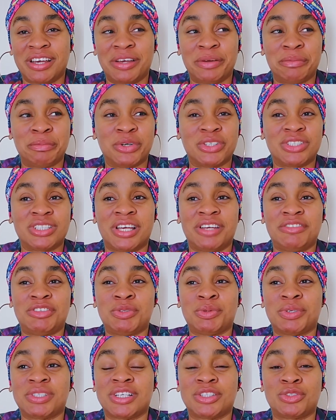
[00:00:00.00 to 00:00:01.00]
but if she
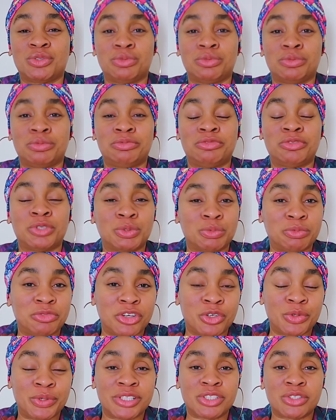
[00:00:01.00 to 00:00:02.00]
wanted to
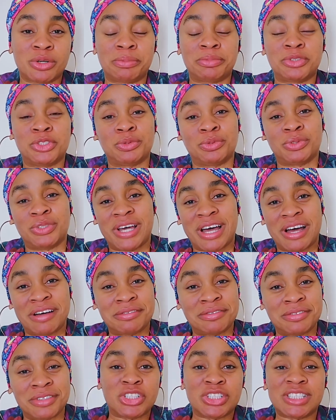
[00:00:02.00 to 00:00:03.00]
follow it up, she would have
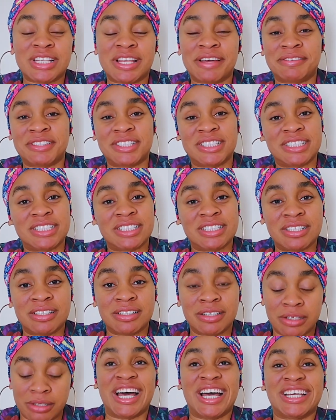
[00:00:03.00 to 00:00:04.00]
just left it.
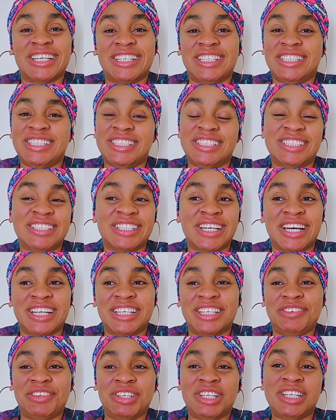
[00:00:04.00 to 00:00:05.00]
And Kid,
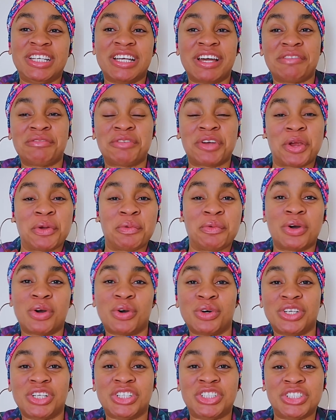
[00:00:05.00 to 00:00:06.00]
they really yarn very well,
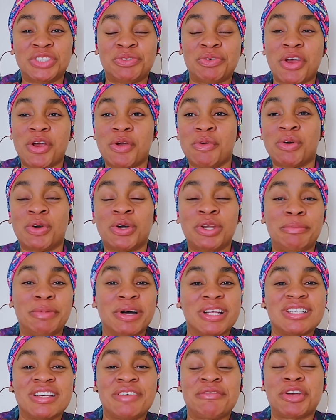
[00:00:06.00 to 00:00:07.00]
they juice very well, they
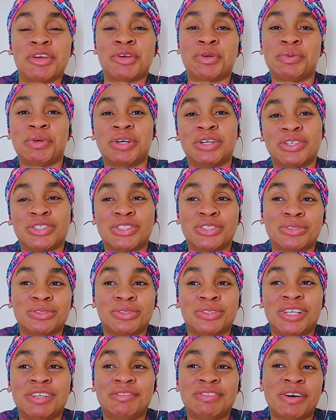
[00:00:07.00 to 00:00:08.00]
banter very well. So
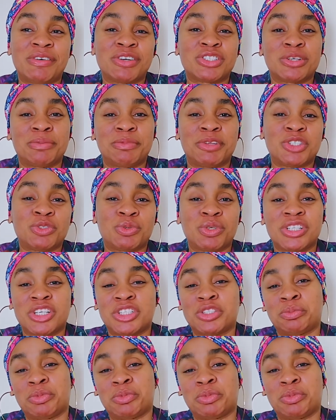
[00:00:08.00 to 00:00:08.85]
if that was something she wanted to